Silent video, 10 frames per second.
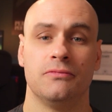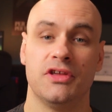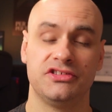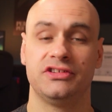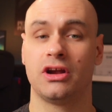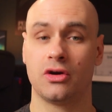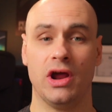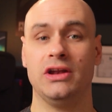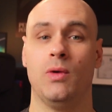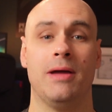This is a
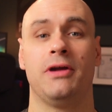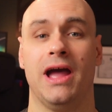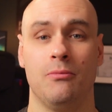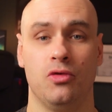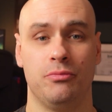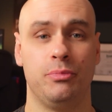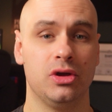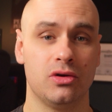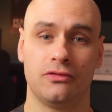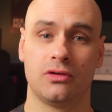great webcam with
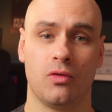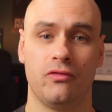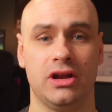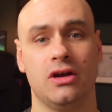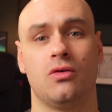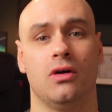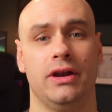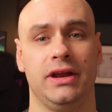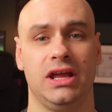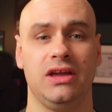beautiful video
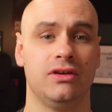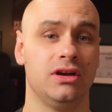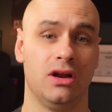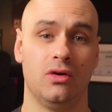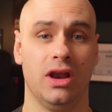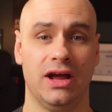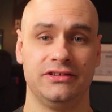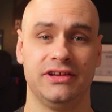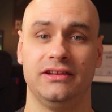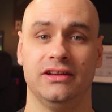quality even in lower
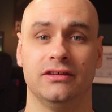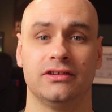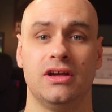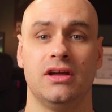light settings,